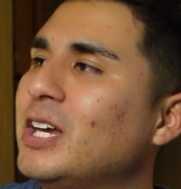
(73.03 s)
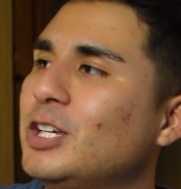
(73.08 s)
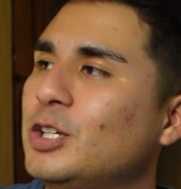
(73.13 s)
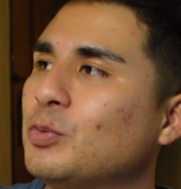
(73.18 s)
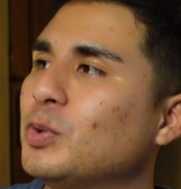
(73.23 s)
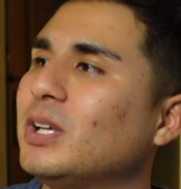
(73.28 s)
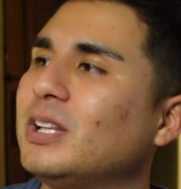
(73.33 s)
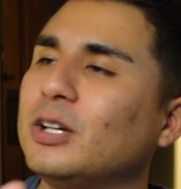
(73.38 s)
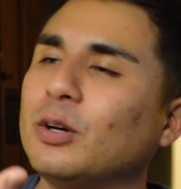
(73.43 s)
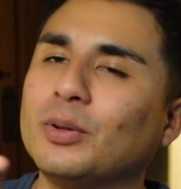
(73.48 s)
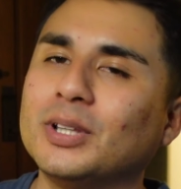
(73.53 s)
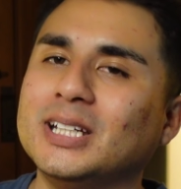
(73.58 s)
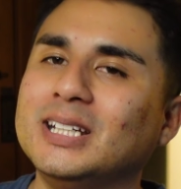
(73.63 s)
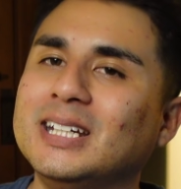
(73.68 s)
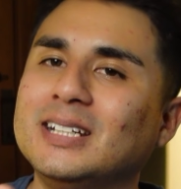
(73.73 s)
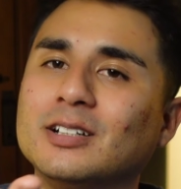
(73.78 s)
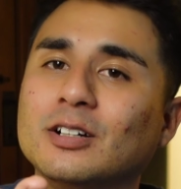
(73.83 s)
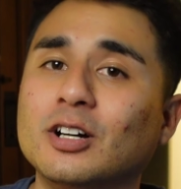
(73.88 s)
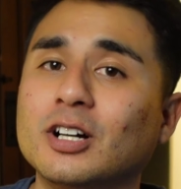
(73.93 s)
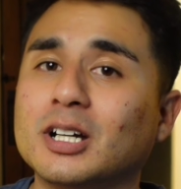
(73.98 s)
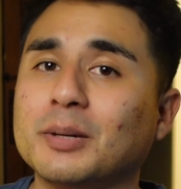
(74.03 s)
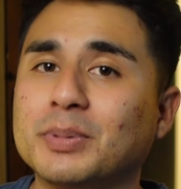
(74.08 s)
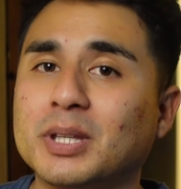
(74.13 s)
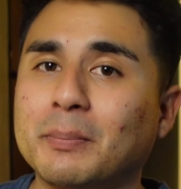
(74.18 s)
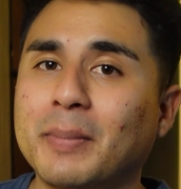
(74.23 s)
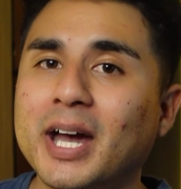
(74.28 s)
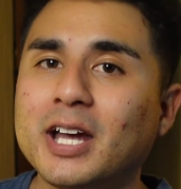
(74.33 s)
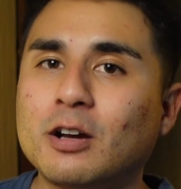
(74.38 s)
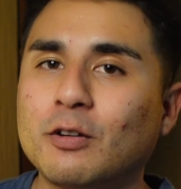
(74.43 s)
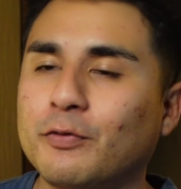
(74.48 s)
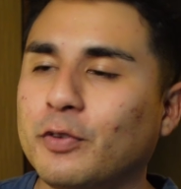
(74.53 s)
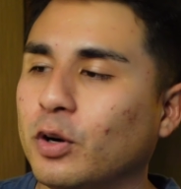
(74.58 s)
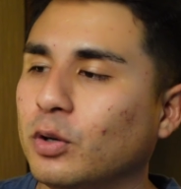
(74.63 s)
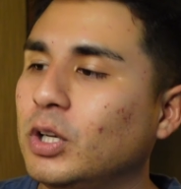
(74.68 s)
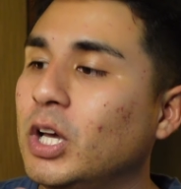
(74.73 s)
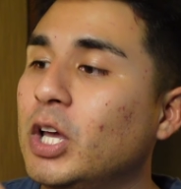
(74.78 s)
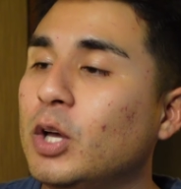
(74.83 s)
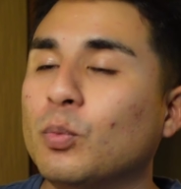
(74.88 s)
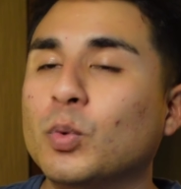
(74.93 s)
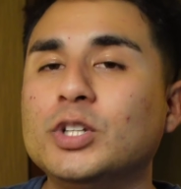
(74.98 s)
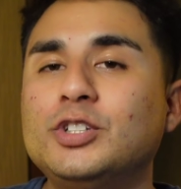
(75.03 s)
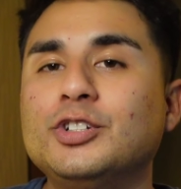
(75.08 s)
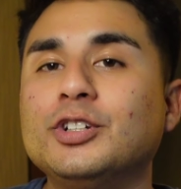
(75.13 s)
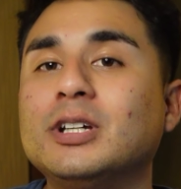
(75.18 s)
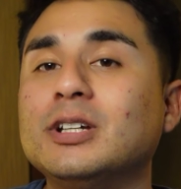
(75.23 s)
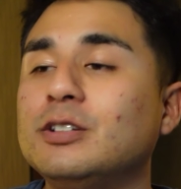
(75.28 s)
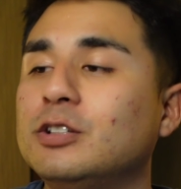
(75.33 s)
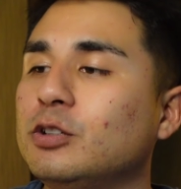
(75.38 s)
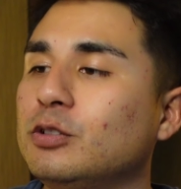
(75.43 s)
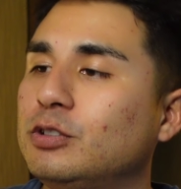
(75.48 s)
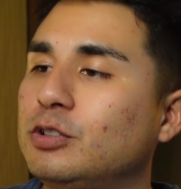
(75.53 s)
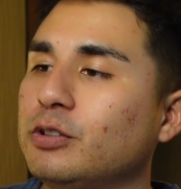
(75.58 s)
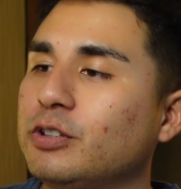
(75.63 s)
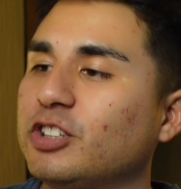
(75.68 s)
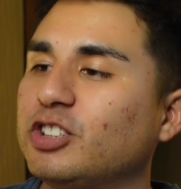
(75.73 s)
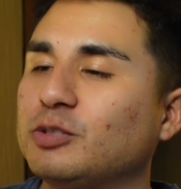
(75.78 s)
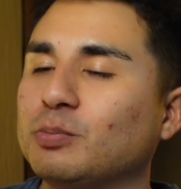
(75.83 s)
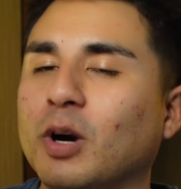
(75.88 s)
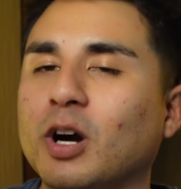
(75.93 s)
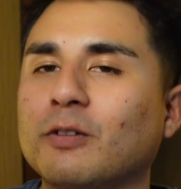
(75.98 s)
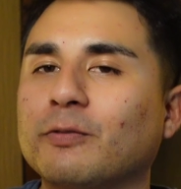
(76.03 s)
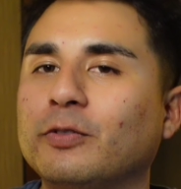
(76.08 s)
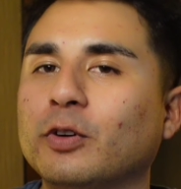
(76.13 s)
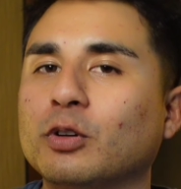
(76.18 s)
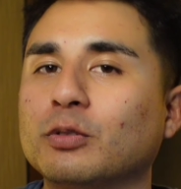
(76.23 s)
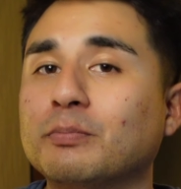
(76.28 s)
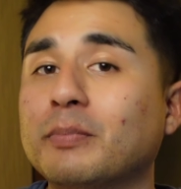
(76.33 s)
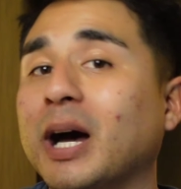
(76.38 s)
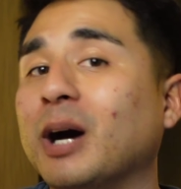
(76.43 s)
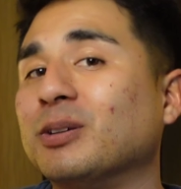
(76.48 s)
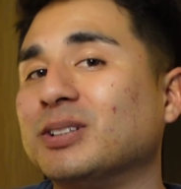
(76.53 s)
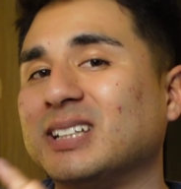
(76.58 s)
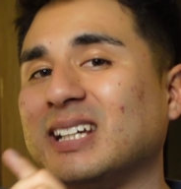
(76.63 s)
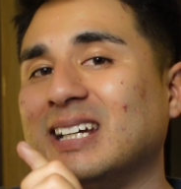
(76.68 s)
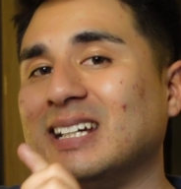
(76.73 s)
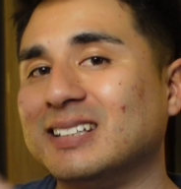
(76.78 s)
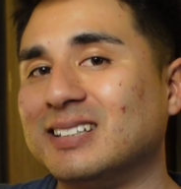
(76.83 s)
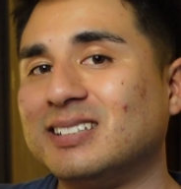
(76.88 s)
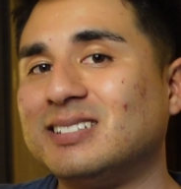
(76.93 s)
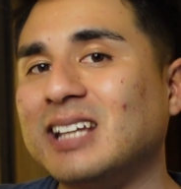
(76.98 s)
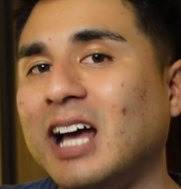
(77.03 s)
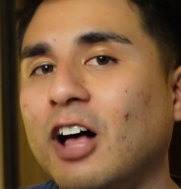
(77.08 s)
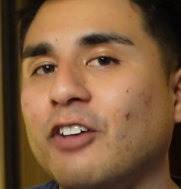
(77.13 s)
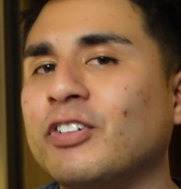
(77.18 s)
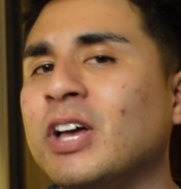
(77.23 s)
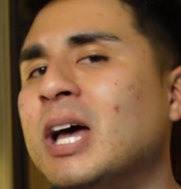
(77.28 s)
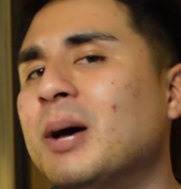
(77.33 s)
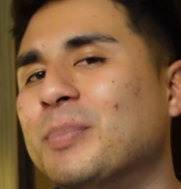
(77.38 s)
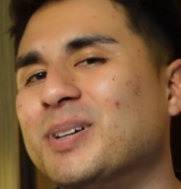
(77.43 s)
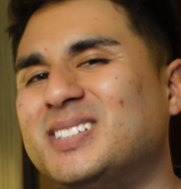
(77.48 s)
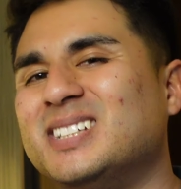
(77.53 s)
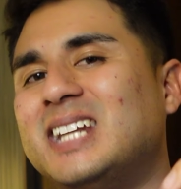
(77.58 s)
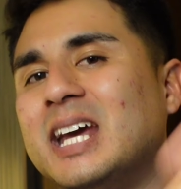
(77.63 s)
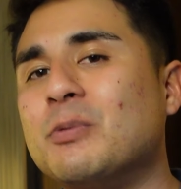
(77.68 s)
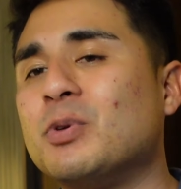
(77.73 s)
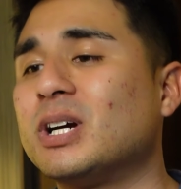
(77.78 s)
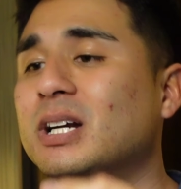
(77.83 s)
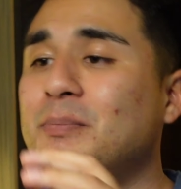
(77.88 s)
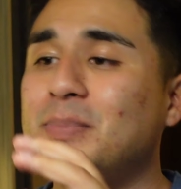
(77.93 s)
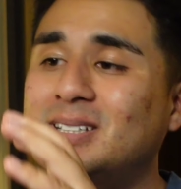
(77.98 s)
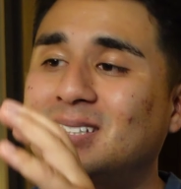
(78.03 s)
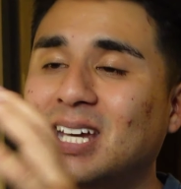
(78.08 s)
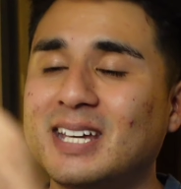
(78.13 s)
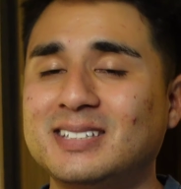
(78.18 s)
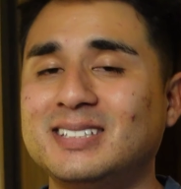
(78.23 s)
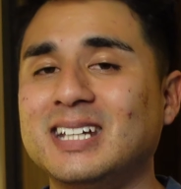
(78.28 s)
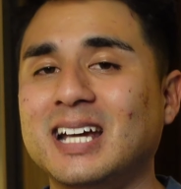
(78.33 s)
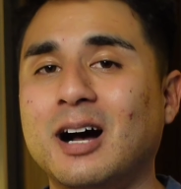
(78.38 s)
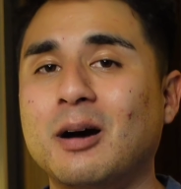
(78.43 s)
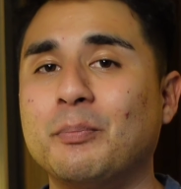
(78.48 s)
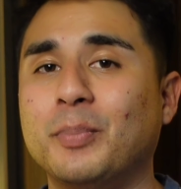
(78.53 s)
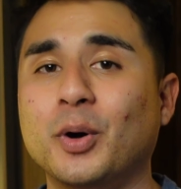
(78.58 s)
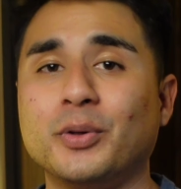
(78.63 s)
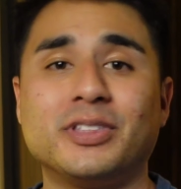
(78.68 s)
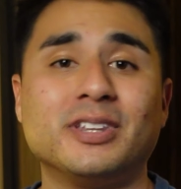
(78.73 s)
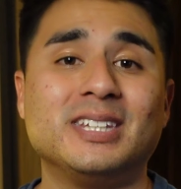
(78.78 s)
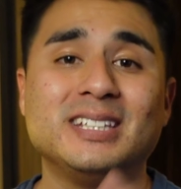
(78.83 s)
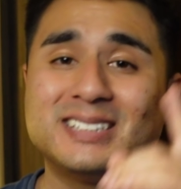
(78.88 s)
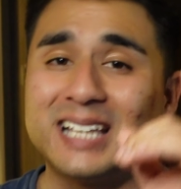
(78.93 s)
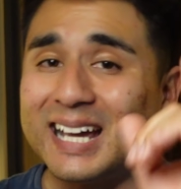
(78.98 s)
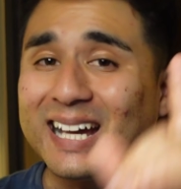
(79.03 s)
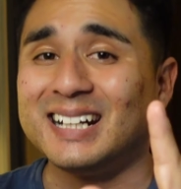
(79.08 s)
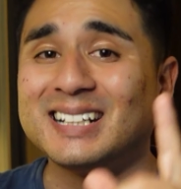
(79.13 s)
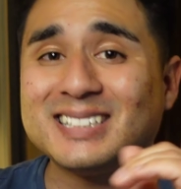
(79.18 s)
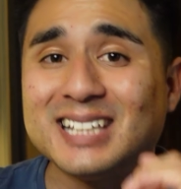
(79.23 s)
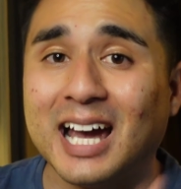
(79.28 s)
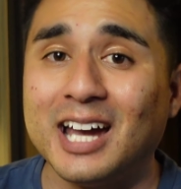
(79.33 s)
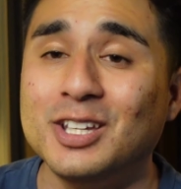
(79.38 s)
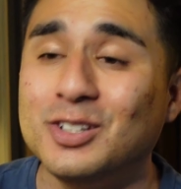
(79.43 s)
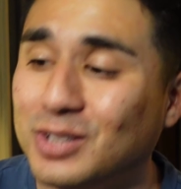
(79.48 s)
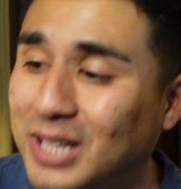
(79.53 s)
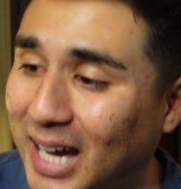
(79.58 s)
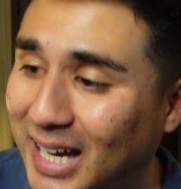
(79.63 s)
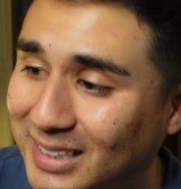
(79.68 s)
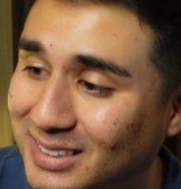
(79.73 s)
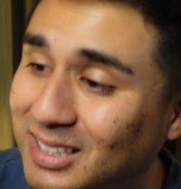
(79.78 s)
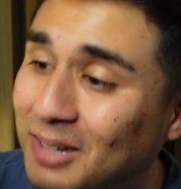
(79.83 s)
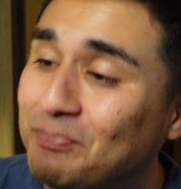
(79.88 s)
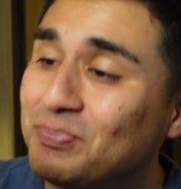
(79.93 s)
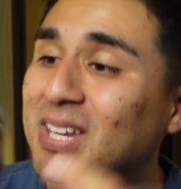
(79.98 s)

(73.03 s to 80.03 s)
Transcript: you really only need to hook up the microphone, which you can do to the smartphone mount itself. But today we're gonna be testing out both of these. I gotta tell you guys,